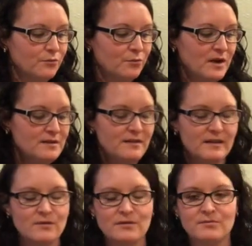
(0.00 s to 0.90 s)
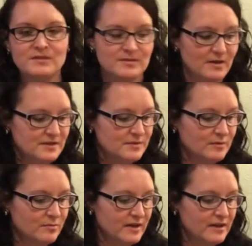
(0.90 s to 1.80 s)
one thing with
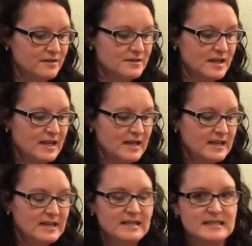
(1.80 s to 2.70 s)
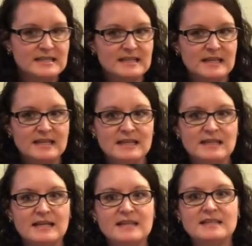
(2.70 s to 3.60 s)
responsible breeders is
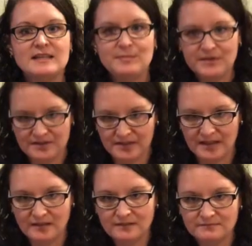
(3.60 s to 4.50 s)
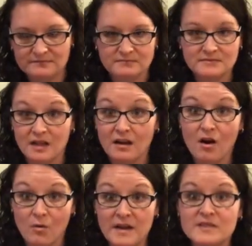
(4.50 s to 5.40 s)
they typically, not
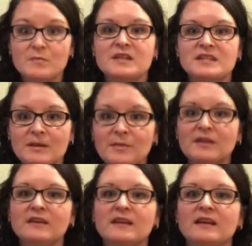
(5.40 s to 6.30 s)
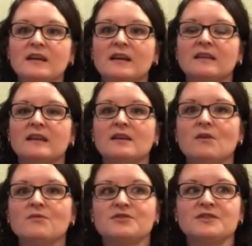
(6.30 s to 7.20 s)
always, but typically they
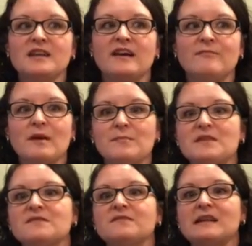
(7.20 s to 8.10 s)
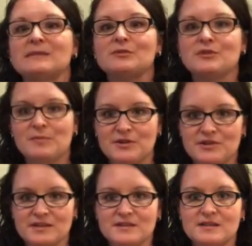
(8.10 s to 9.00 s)
don't just have puppies available to
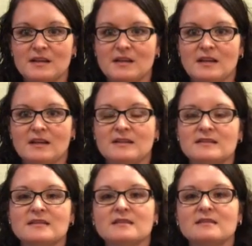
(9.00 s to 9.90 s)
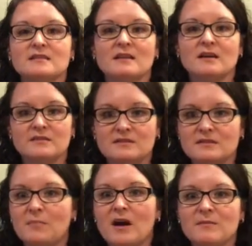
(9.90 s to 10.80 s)
purchase. This isn't a
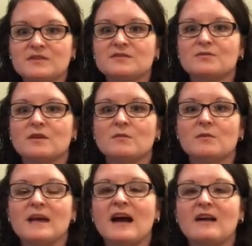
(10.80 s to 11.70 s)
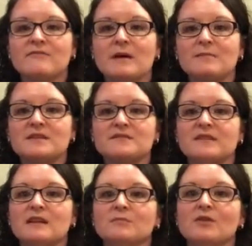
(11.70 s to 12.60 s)
department store where we have puppies
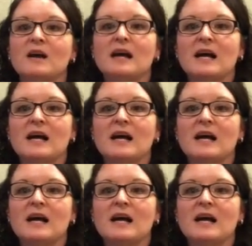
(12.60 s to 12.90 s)
available.